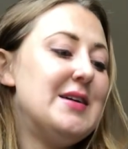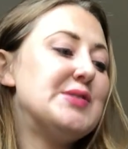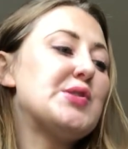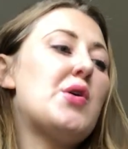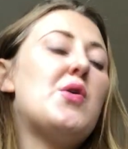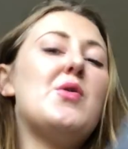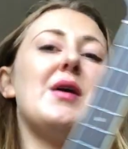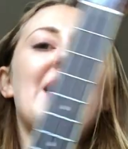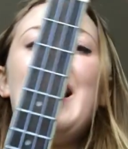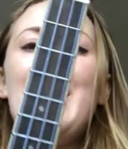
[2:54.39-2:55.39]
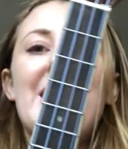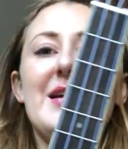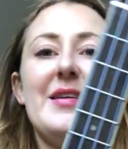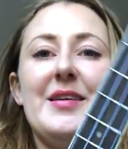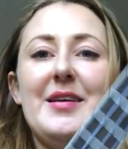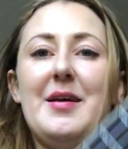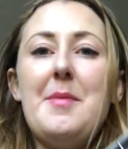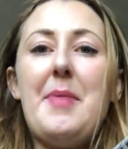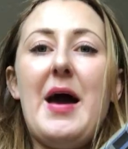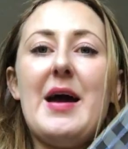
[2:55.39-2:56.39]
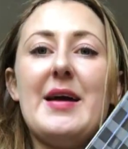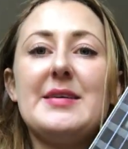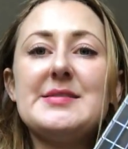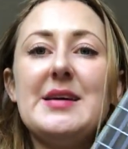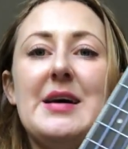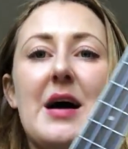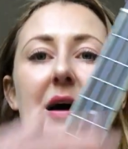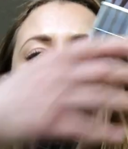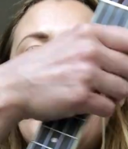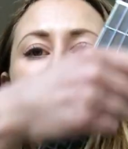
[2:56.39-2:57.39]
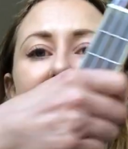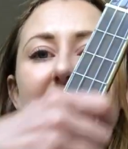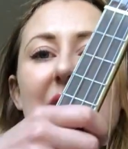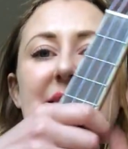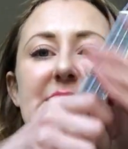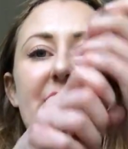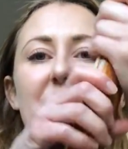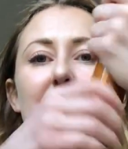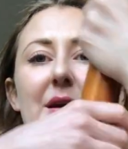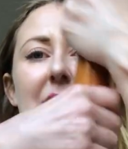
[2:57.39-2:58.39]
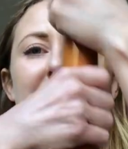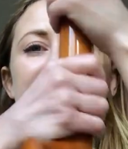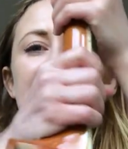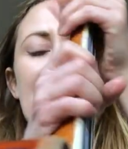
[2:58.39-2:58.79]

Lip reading: So head, pegs. Now we have a lot of stuff going on this